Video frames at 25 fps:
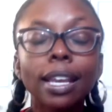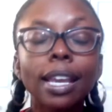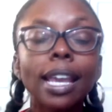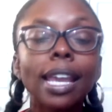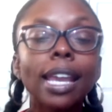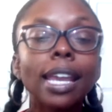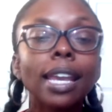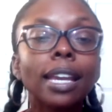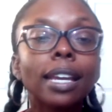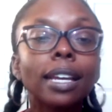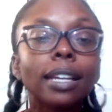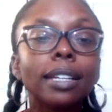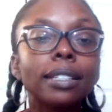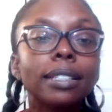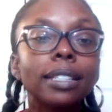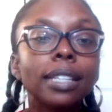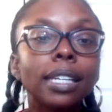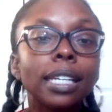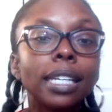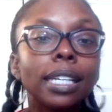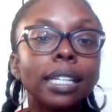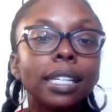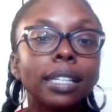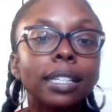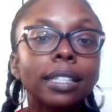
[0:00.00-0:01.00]
And
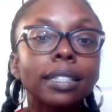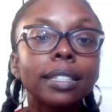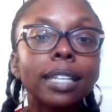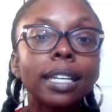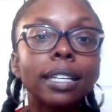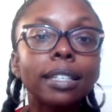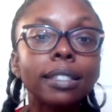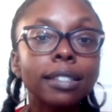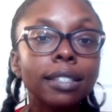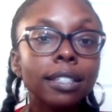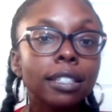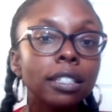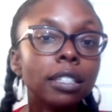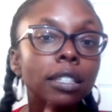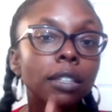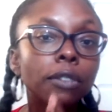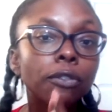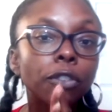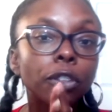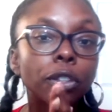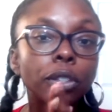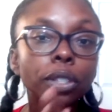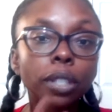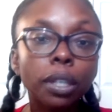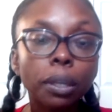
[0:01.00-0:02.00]
it is a system
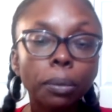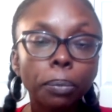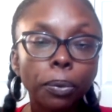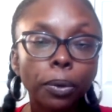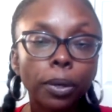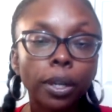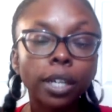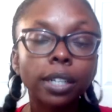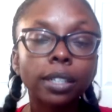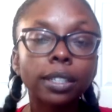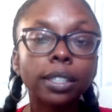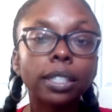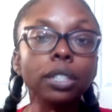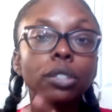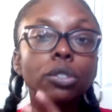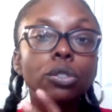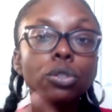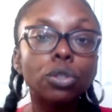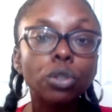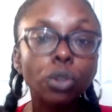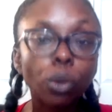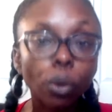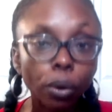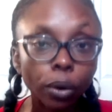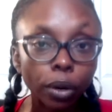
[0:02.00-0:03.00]
for temporarily
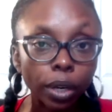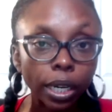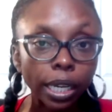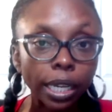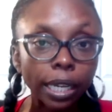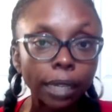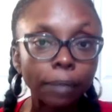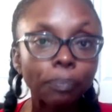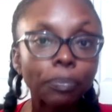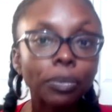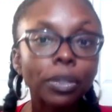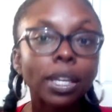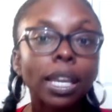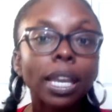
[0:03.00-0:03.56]
storing